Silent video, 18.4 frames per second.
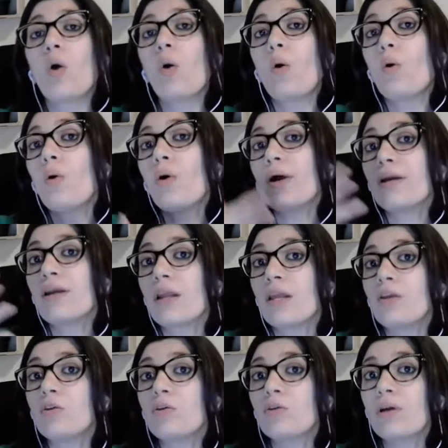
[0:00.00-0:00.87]
or
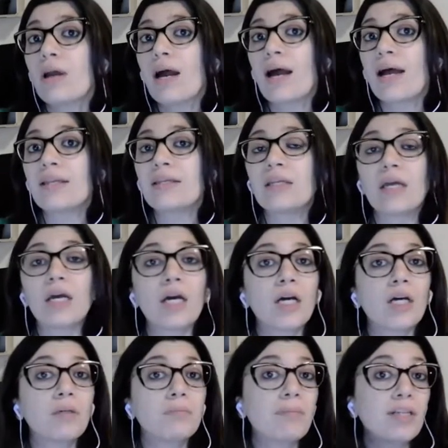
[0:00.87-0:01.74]
you can
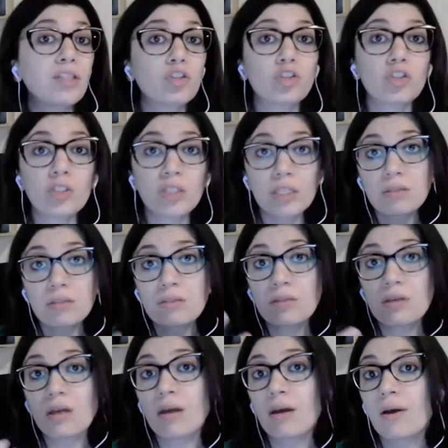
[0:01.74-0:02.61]
mention it
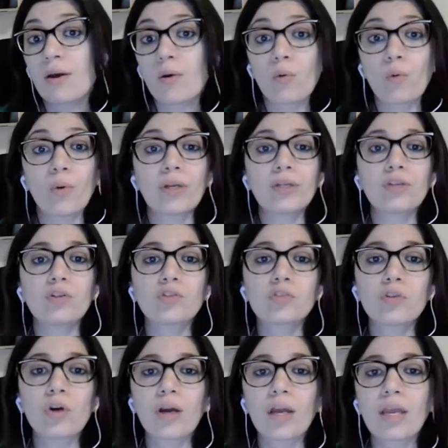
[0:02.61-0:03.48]
when you're
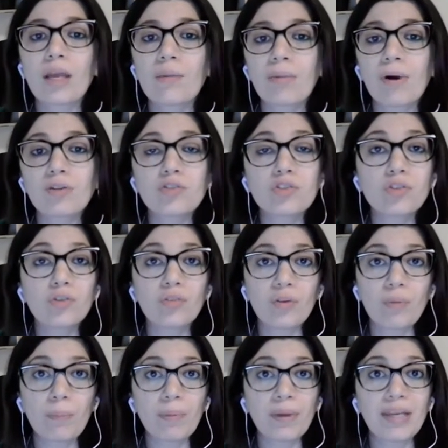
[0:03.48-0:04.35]
talking about UVP.